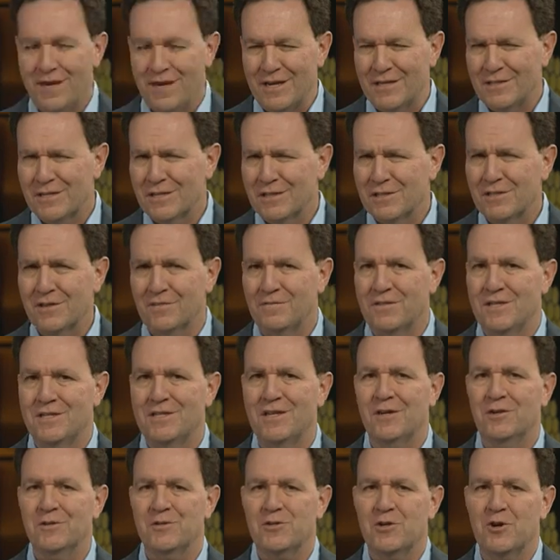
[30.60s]
phases of the
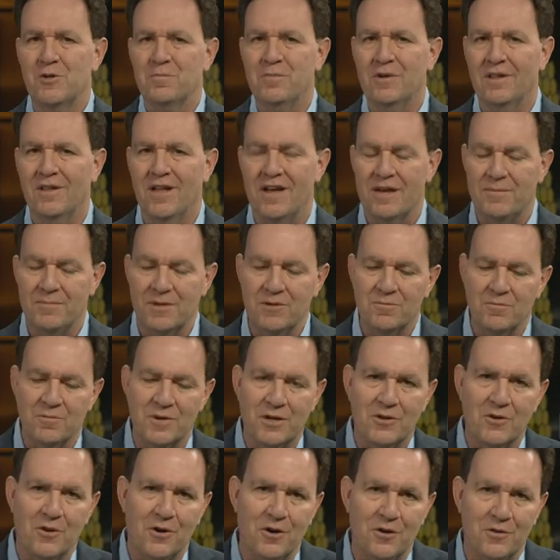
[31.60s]
telescope alignment.
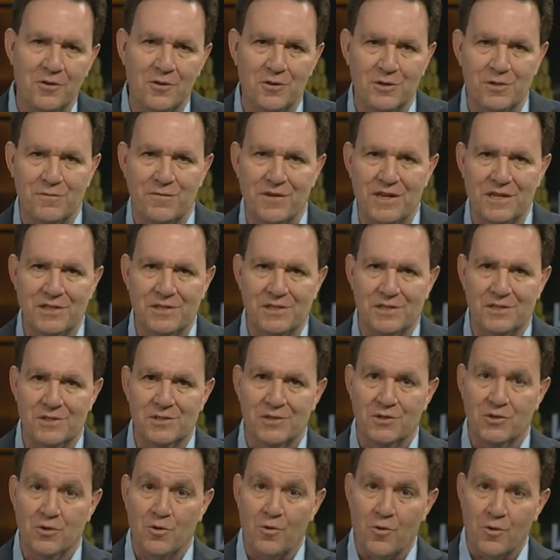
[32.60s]
We call those
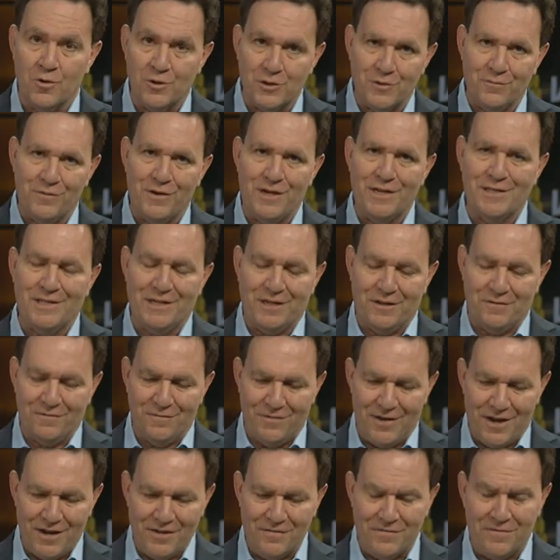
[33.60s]
phases coarse phasing and
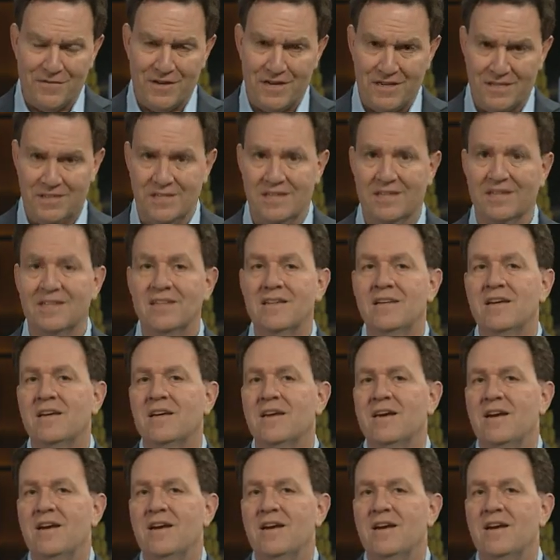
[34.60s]
fine phasing.